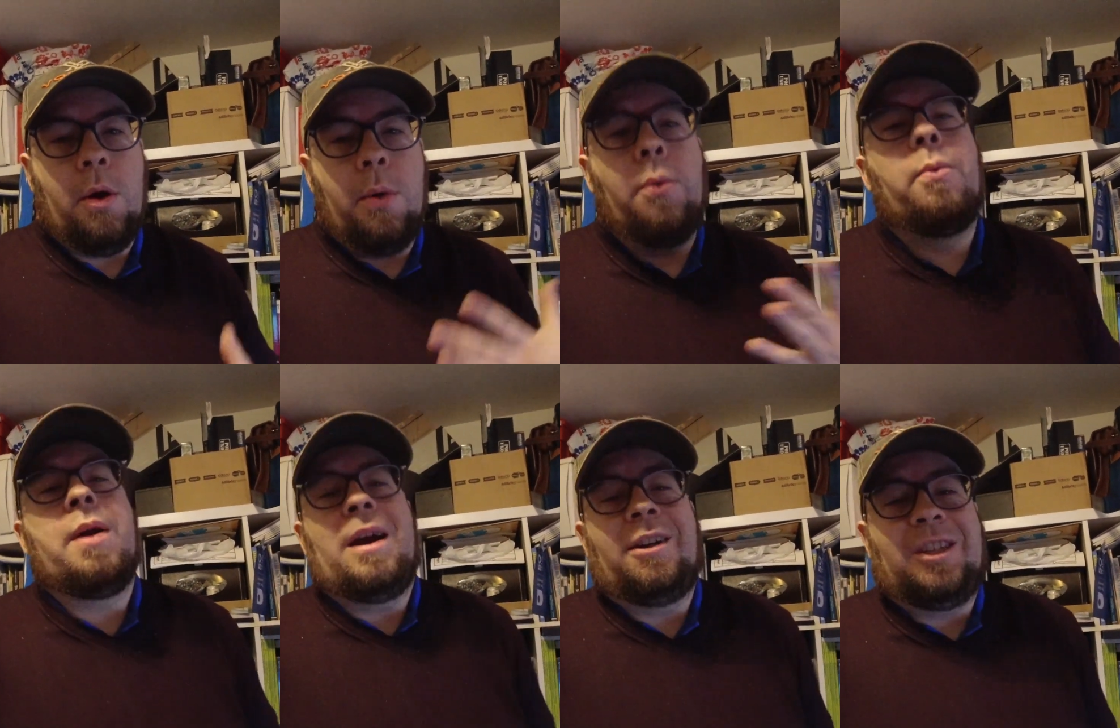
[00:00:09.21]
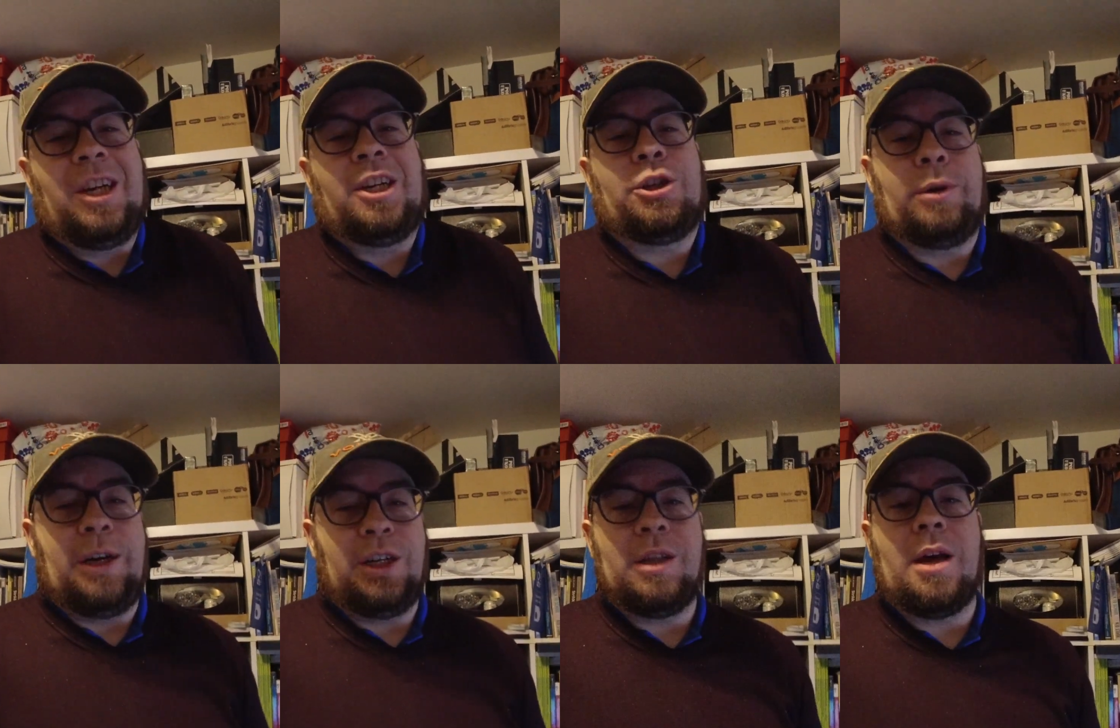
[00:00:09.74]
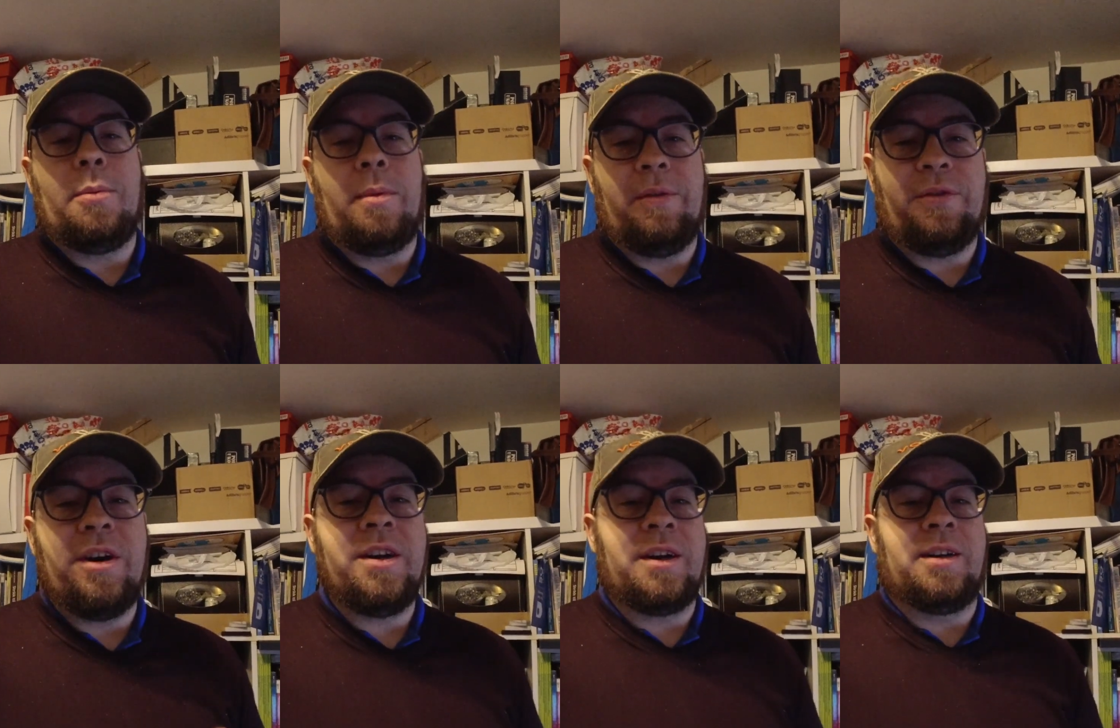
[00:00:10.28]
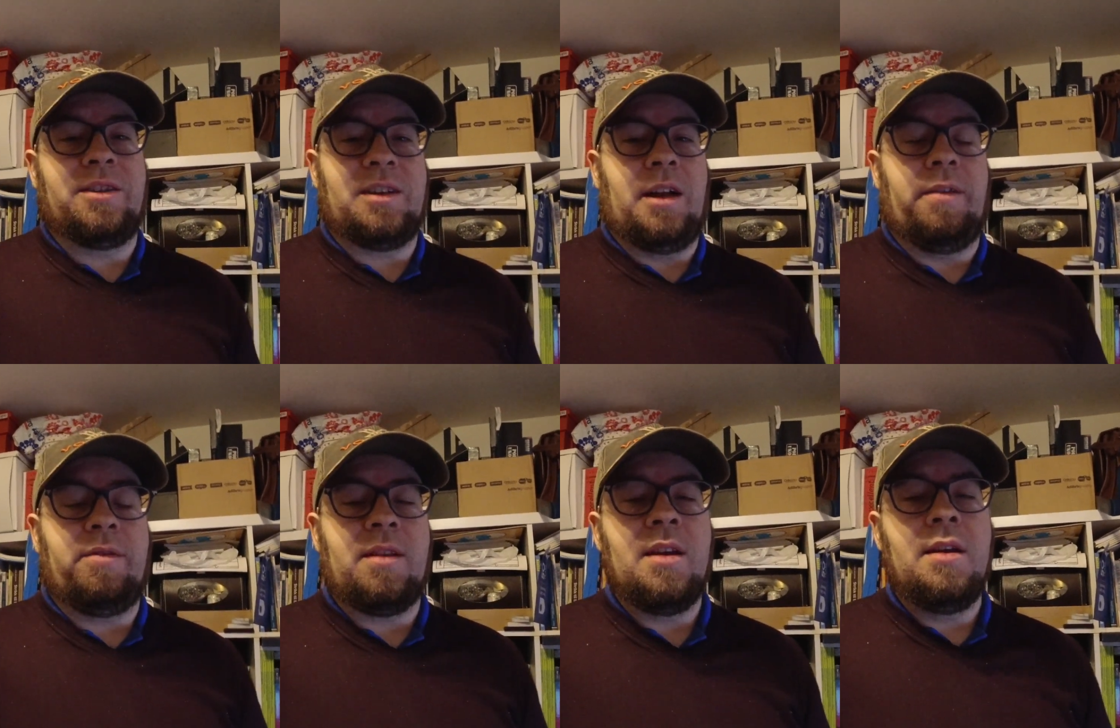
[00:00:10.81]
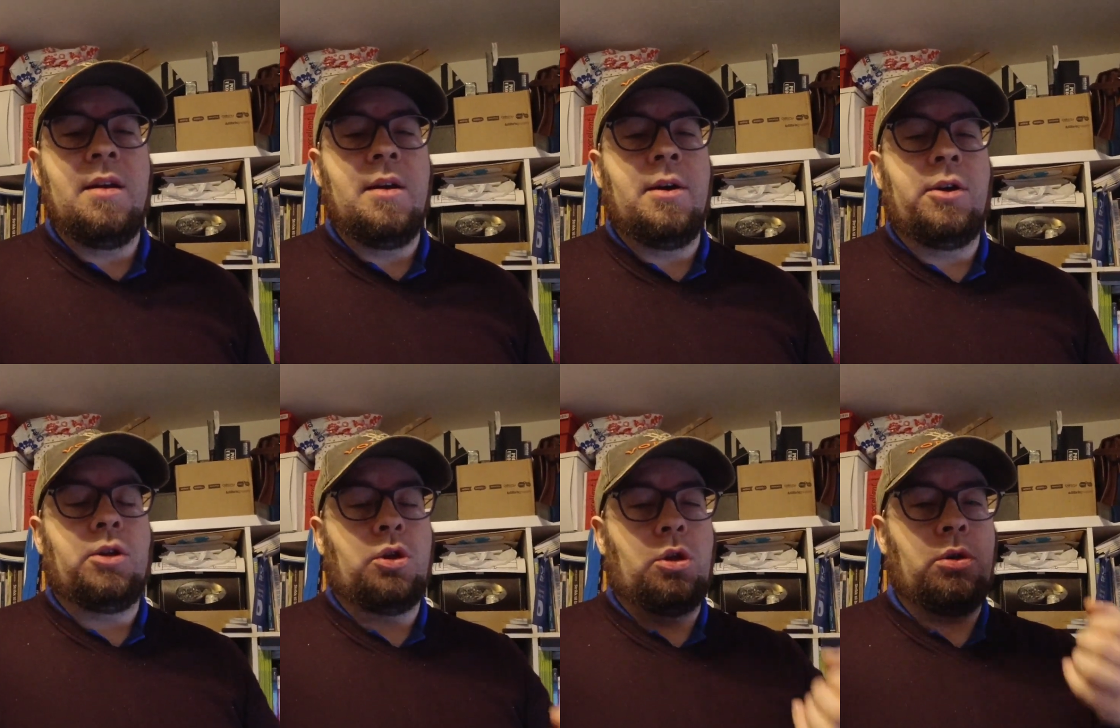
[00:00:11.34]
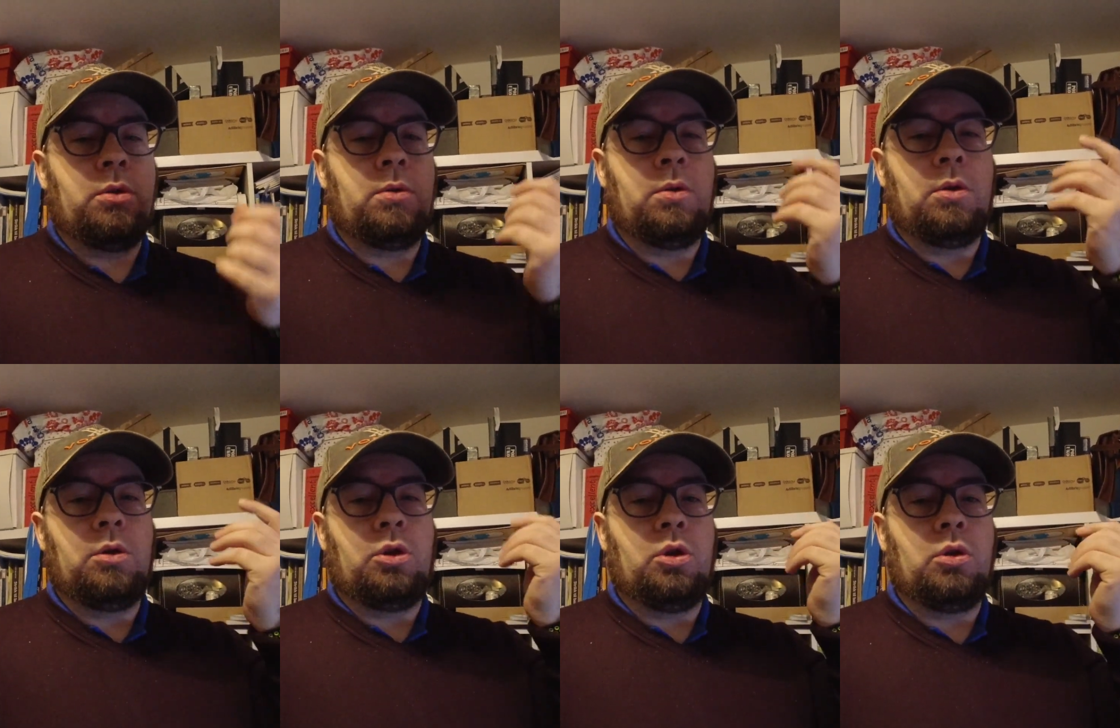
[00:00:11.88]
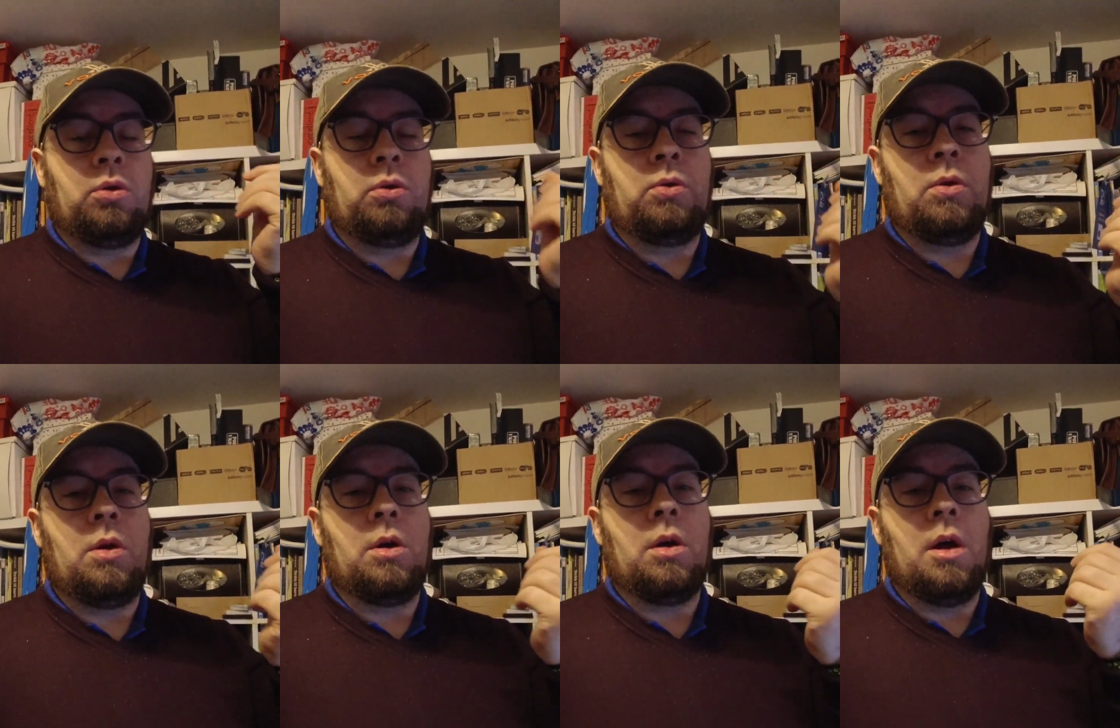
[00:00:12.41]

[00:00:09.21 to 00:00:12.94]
weird situation that we're finding ourselves to do